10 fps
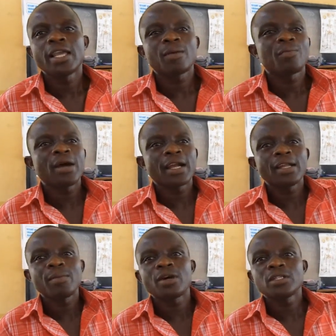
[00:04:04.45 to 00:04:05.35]

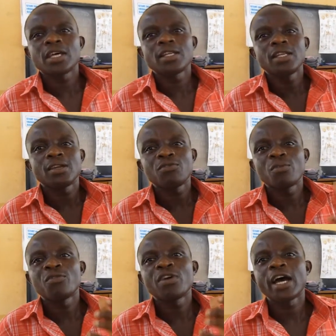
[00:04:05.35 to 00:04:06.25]
unlike packing them outside
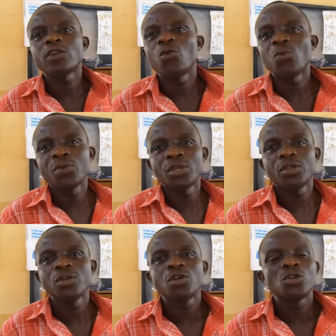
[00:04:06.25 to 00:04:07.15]
in the form of hard
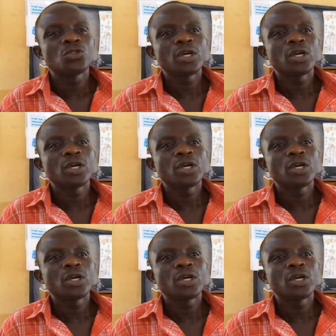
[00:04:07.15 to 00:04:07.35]
copy.